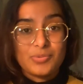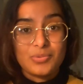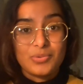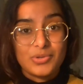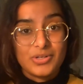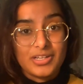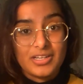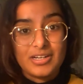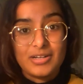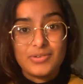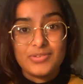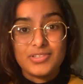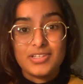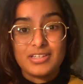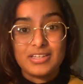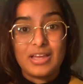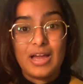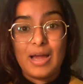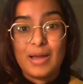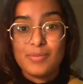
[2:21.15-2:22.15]
morning and I was
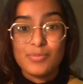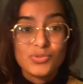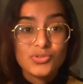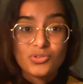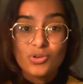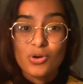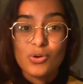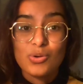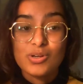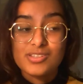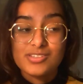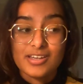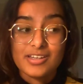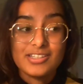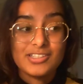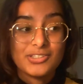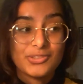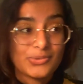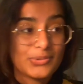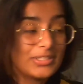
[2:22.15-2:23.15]
I'm so
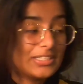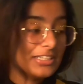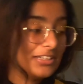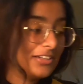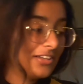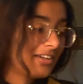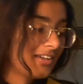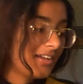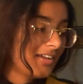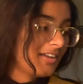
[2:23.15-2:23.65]
excited to read.